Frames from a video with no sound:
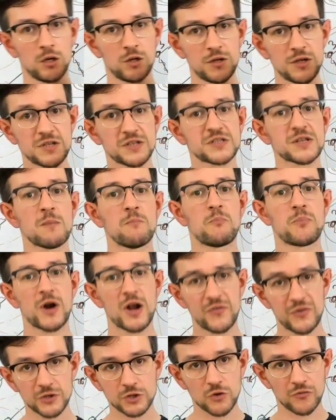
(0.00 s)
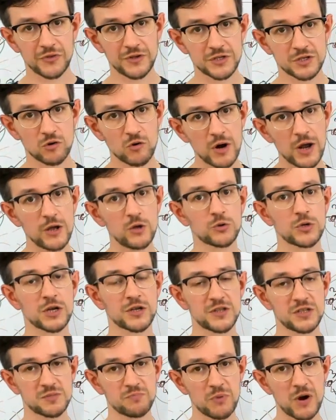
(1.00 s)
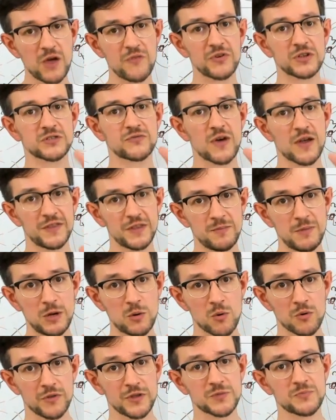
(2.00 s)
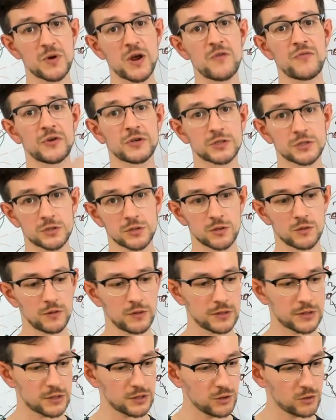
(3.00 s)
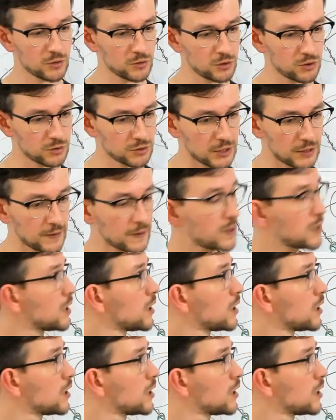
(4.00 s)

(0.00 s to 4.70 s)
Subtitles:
This is some prefix of this array. You take this prefix, find the minimum on this prefix. You're done.